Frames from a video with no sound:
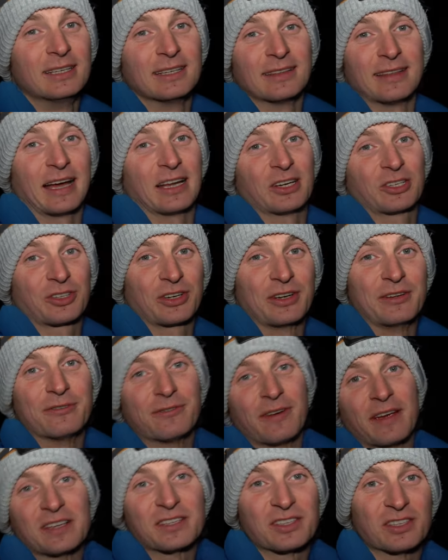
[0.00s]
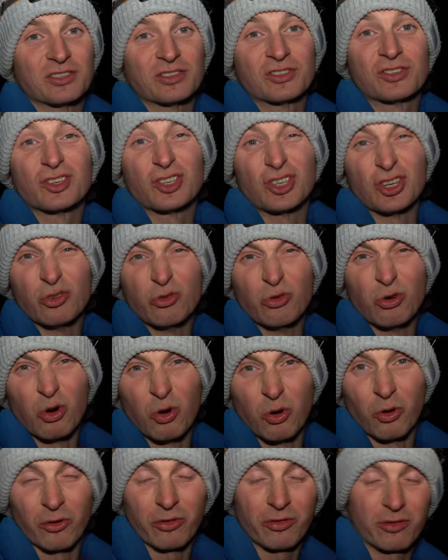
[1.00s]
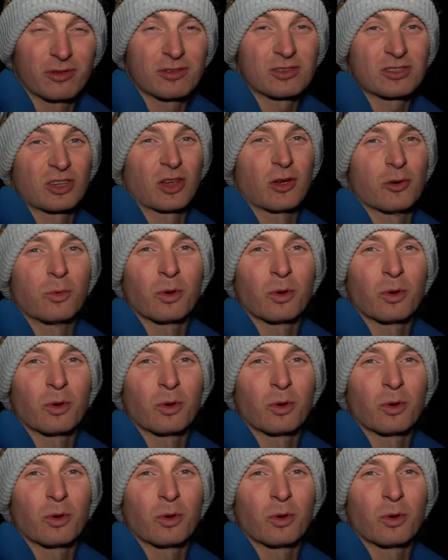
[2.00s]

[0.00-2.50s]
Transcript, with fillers: that tree faces due north so